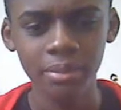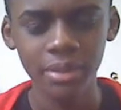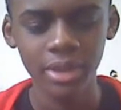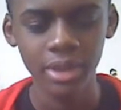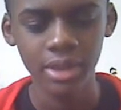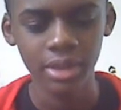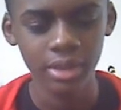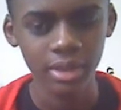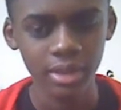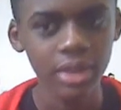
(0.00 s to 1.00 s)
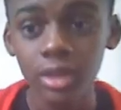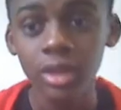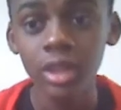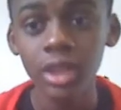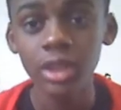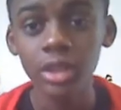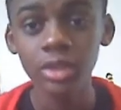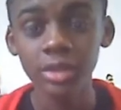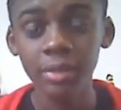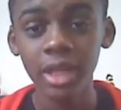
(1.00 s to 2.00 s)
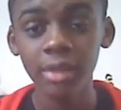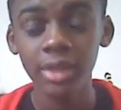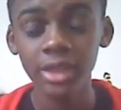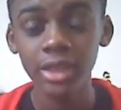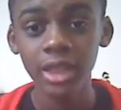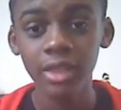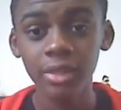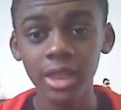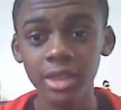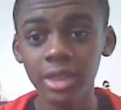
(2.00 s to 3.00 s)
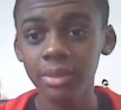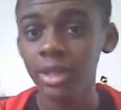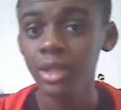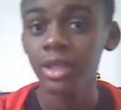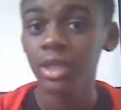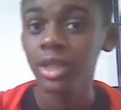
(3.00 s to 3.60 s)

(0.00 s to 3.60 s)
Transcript: things. Also, when Spider-Man's thinking about something,